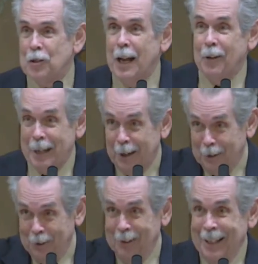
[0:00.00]
now,
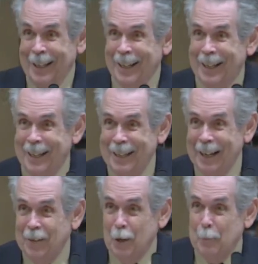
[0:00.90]
Daryl, uh,
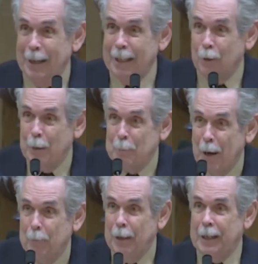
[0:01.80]
in the Dominican
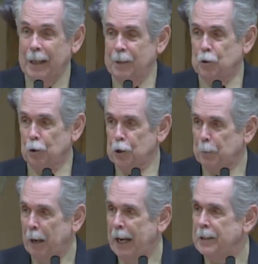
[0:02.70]
Republic in church
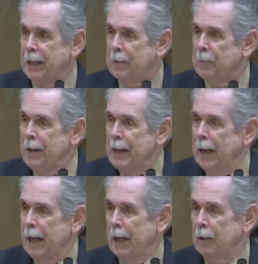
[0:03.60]
planting.
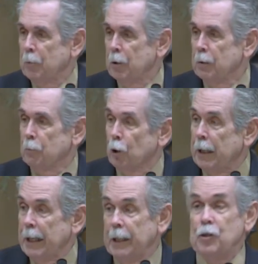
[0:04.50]
Uh, we're
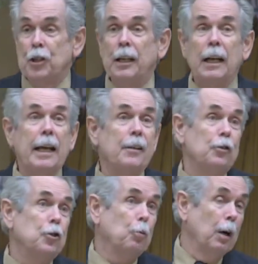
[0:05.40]
working in Chile.
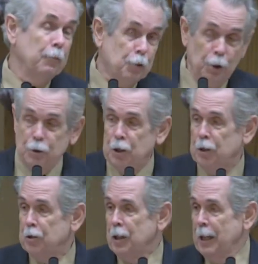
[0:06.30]
There's 12
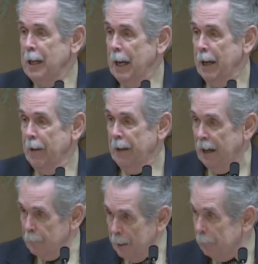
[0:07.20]
churches. Uh, that
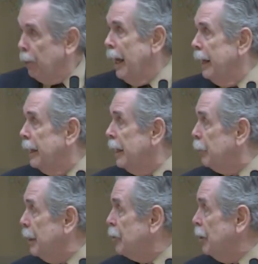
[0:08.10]
have been planted in
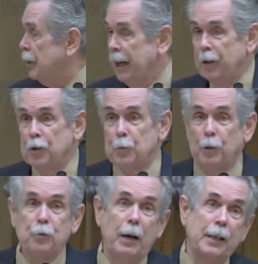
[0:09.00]
recent years. We're
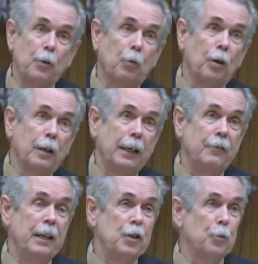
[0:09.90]
trying to work in
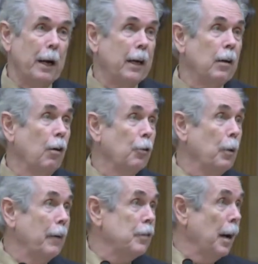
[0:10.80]
Venezuela, although
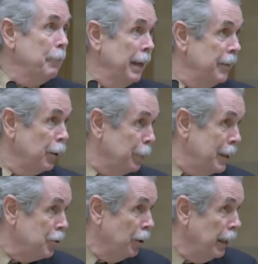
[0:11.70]
I've not been there
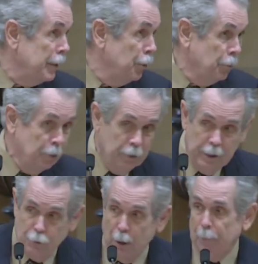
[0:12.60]
recently due to the
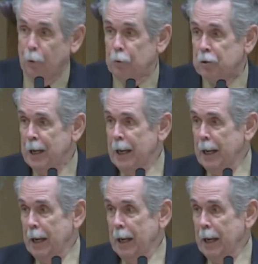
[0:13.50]
troubles.